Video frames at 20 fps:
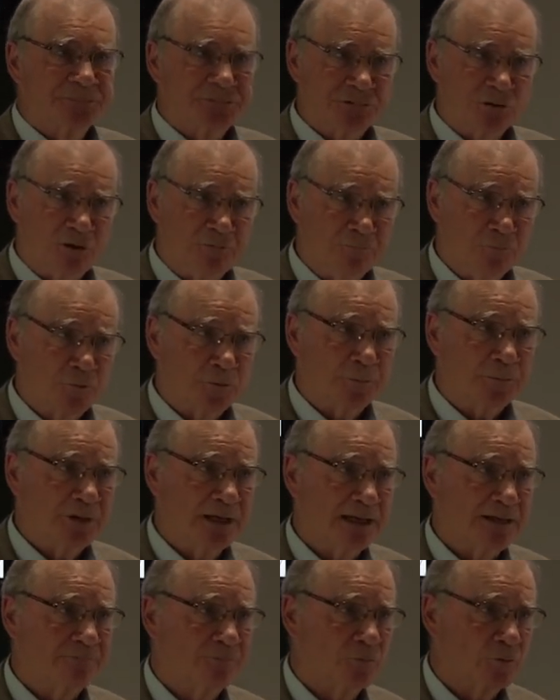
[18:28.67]
software
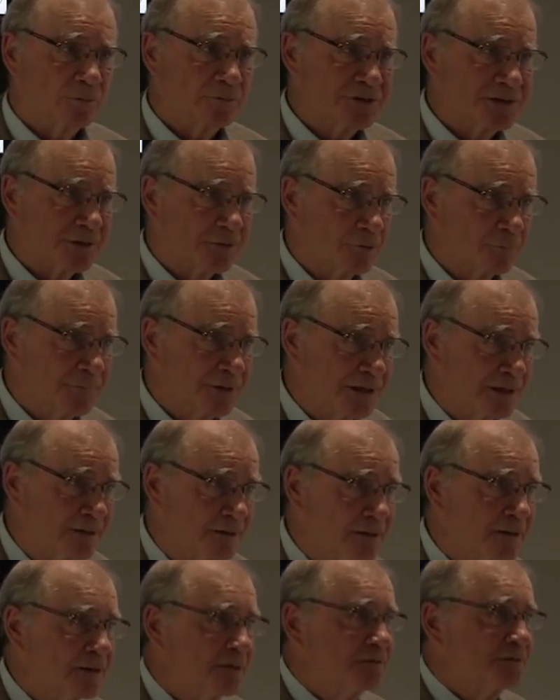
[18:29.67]
platforms that are
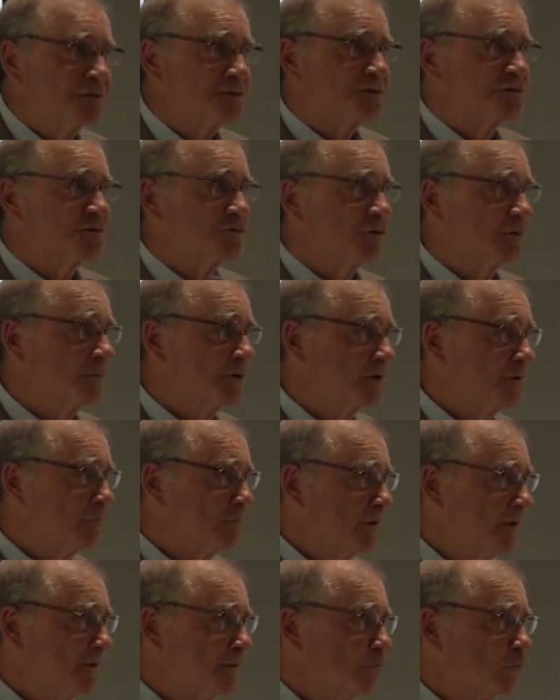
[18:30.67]
being distributed
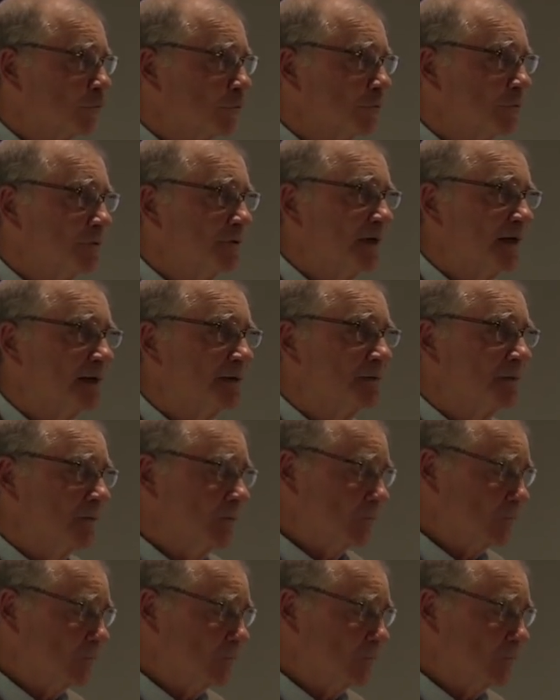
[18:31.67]
around the world, and